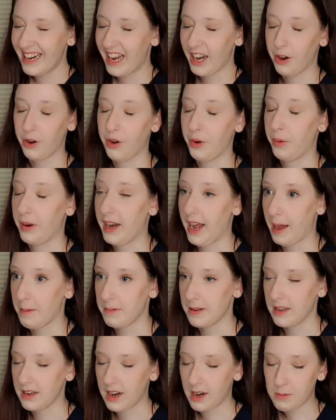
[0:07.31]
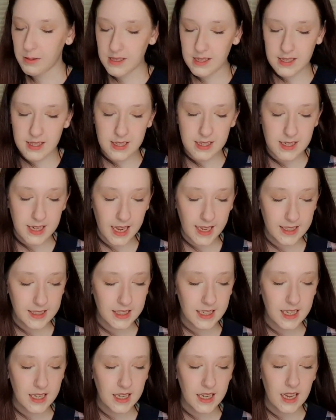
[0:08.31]
I don't know what happened. I was
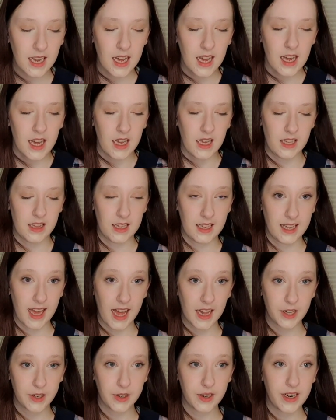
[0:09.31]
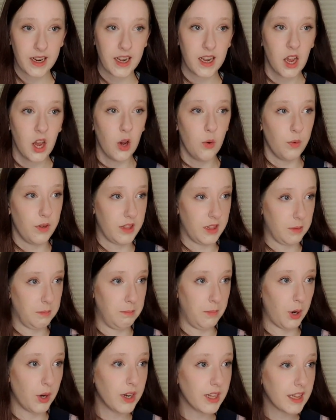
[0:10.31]
standing in the gallery with the
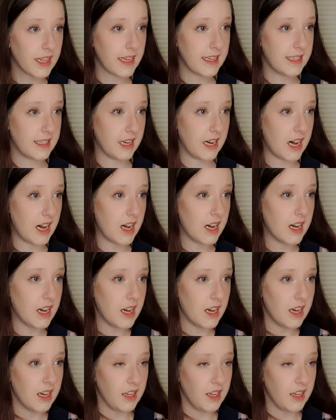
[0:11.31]
Mona Lisa,